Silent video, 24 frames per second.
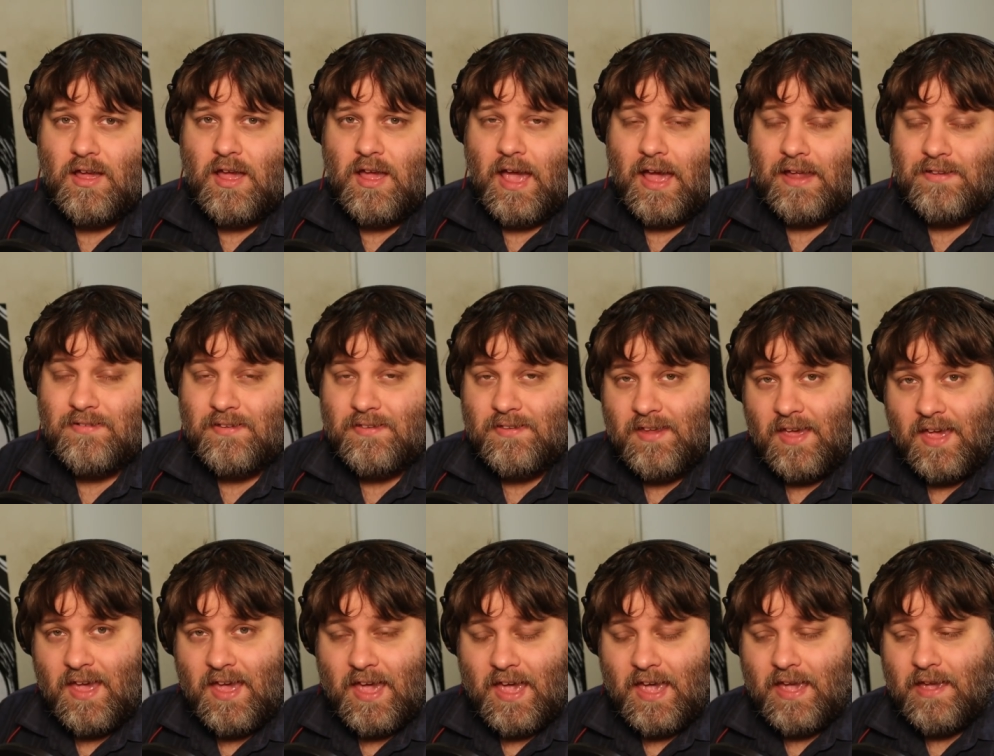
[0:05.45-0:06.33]
and
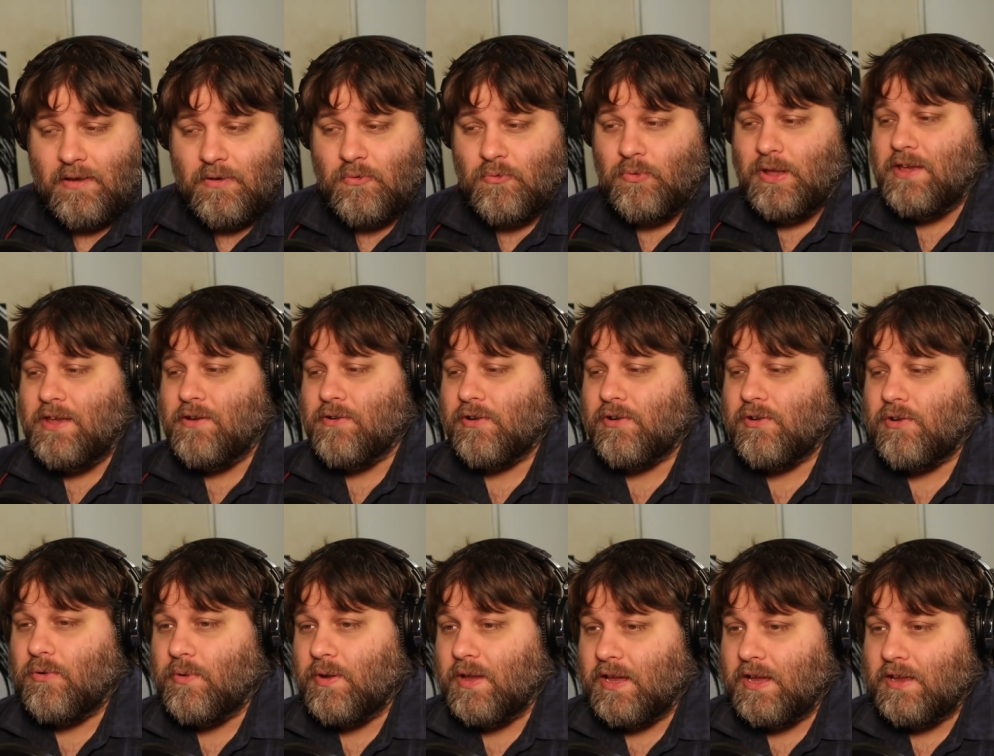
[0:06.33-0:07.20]
today we are
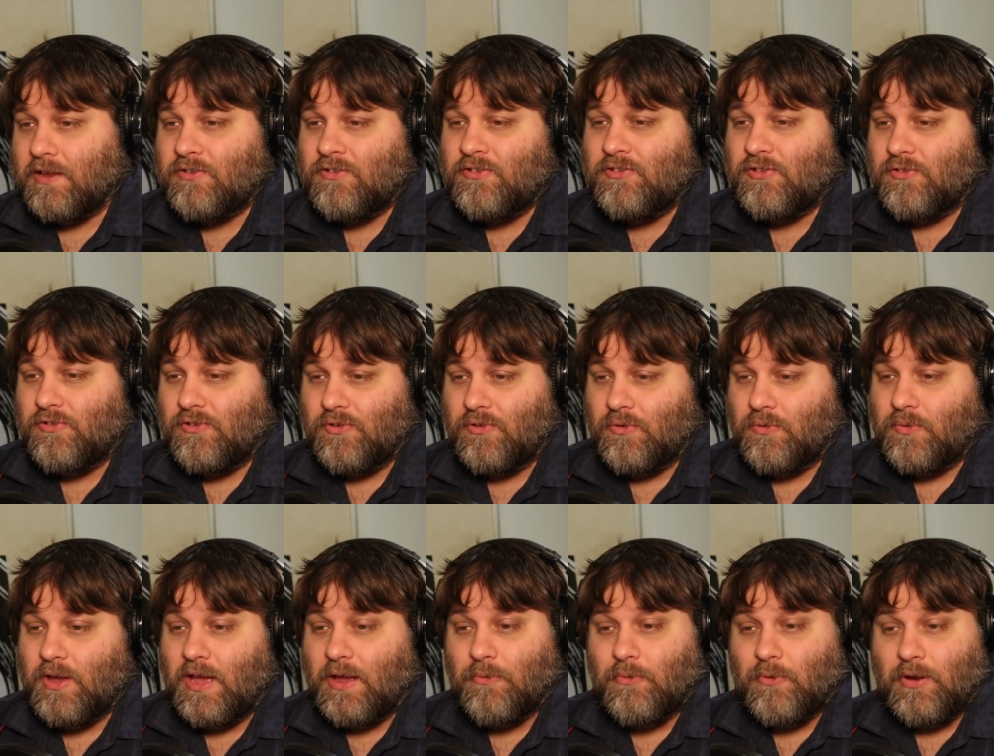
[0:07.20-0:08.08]
going to
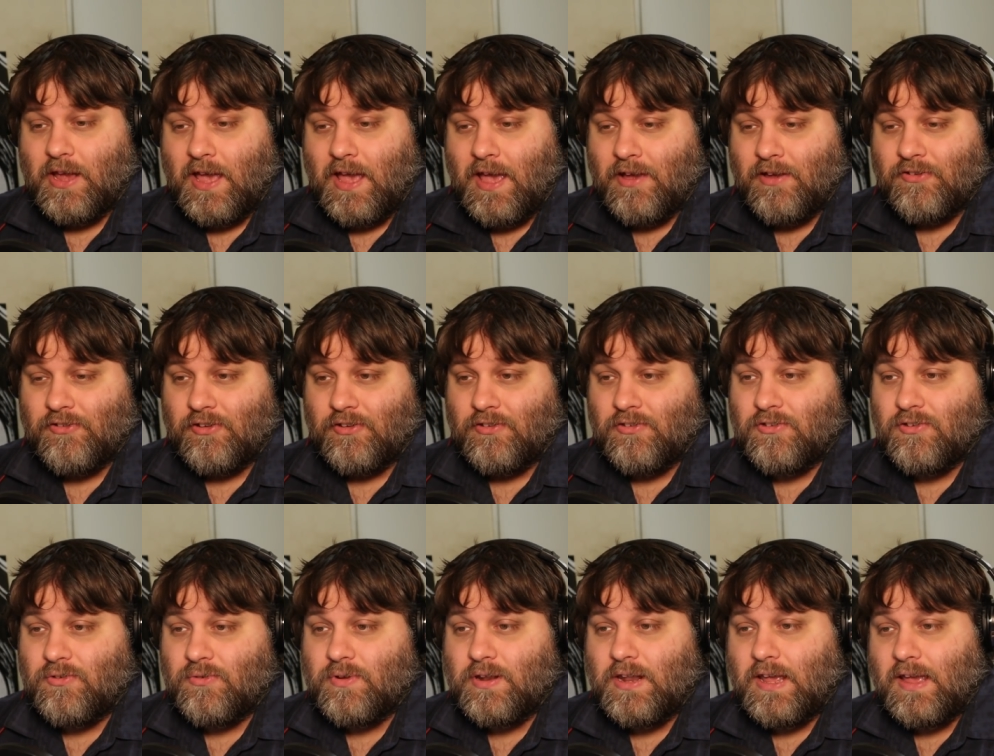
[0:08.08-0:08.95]
do a reaction
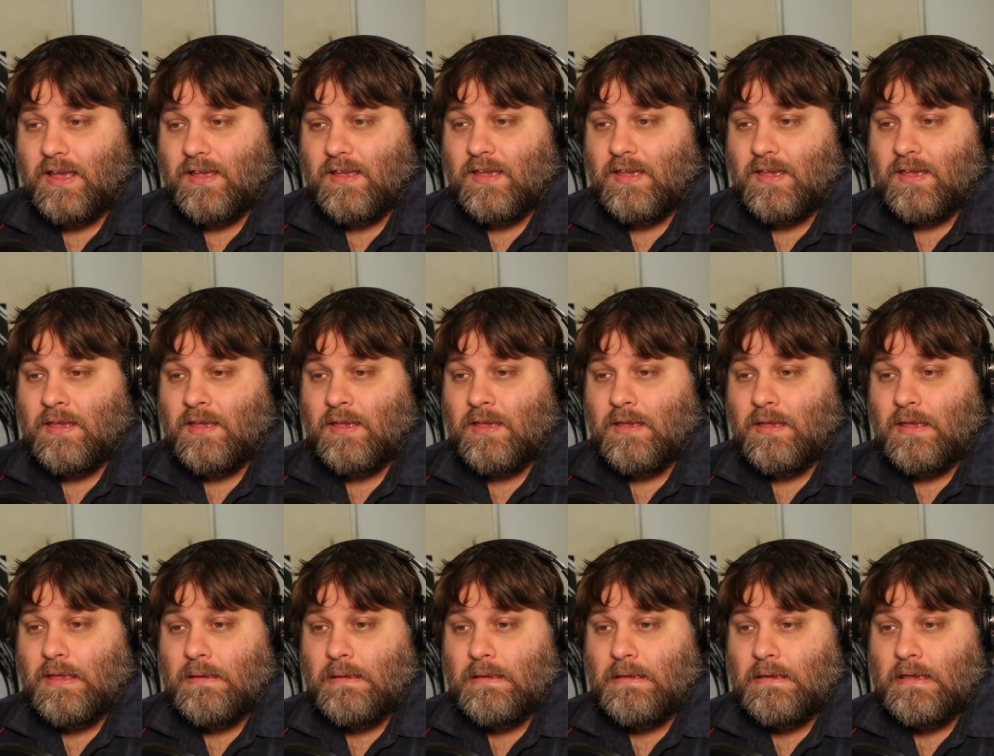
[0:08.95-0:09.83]
to an
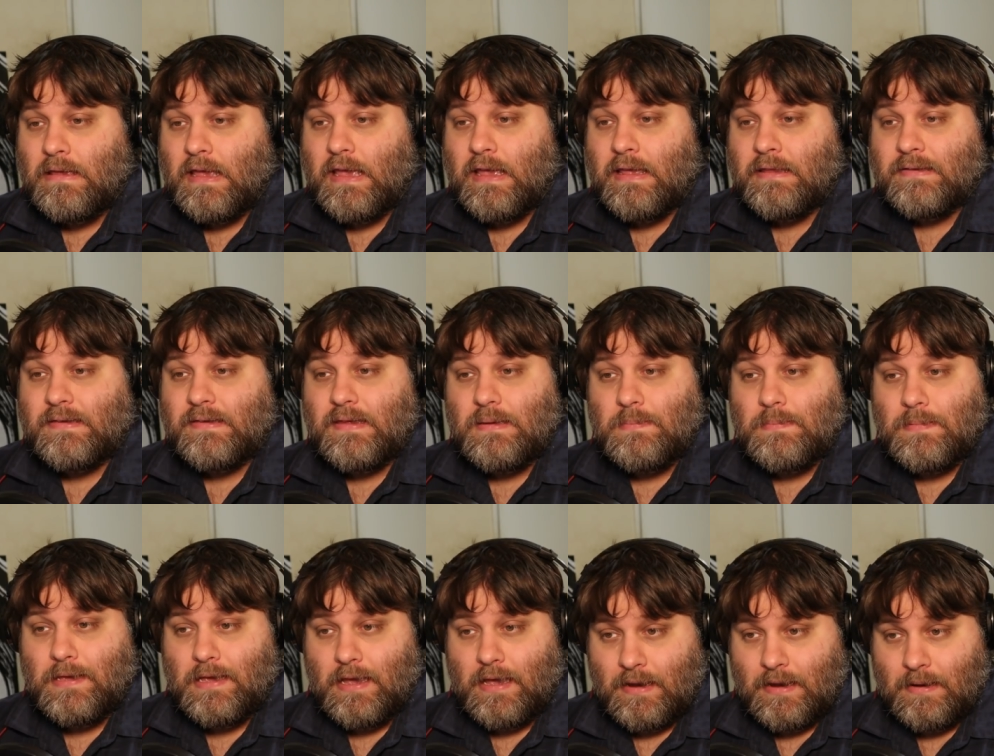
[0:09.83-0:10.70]
uh, eh,
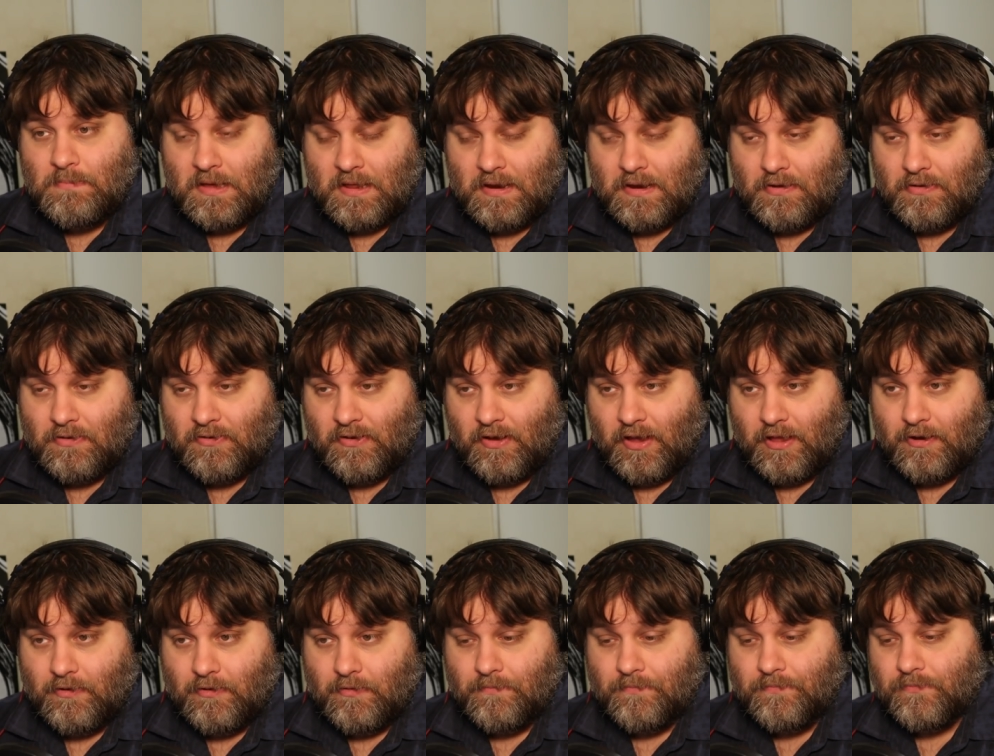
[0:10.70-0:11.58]
SCP animated
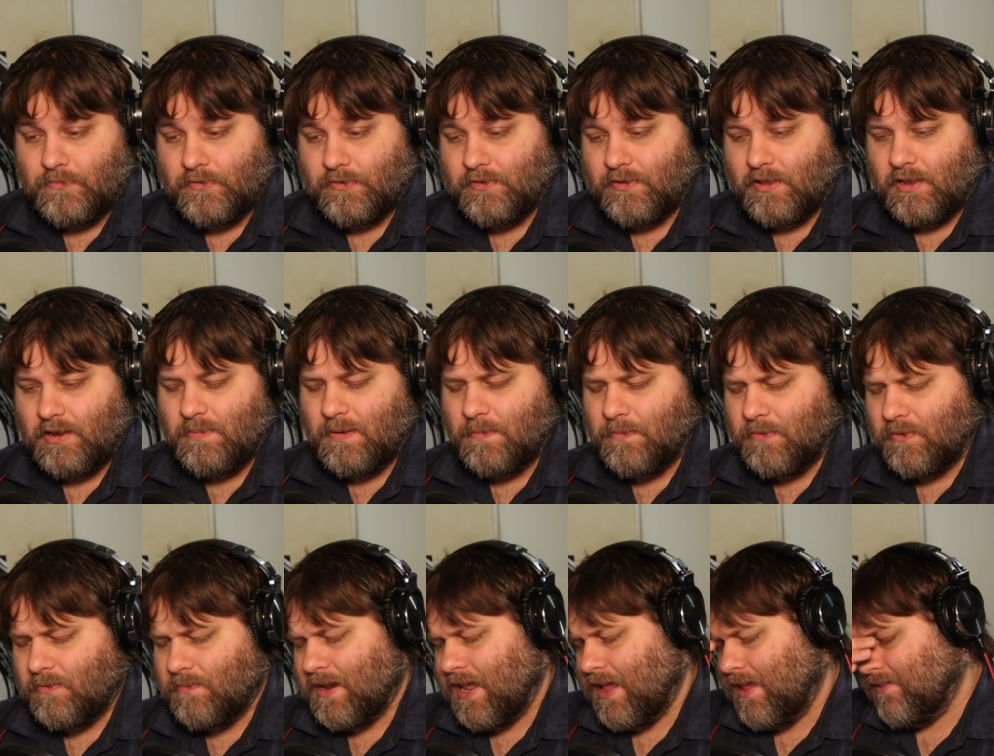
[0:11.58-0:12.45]
channel, which a lot of people
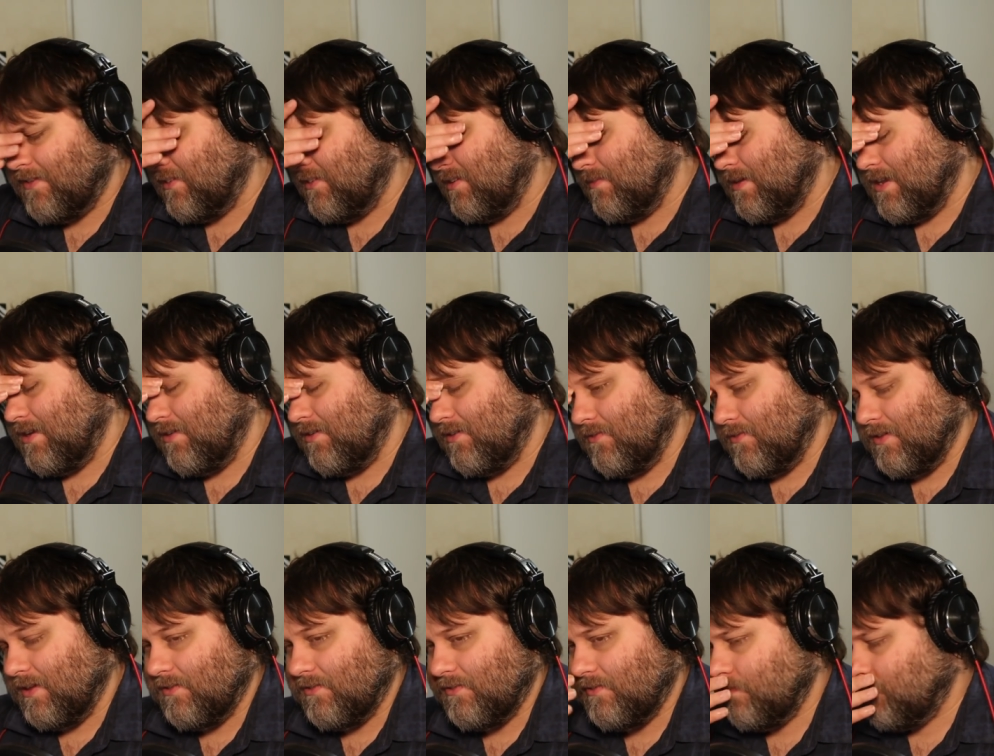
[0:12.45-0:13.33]
have been asking me to do
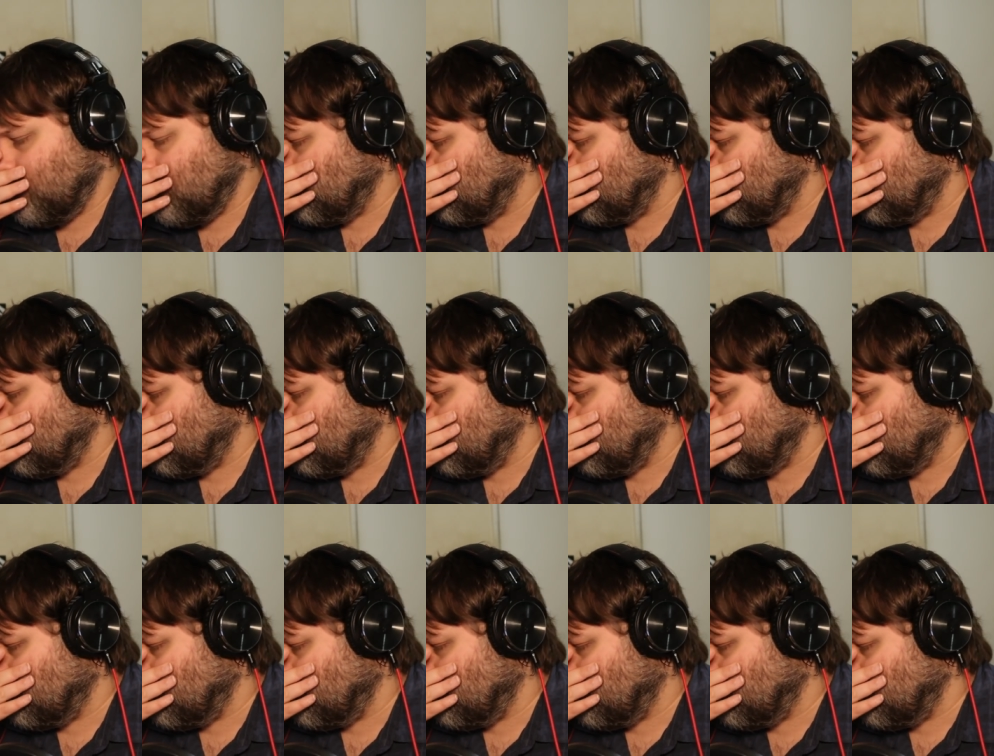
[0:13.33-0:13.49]
this.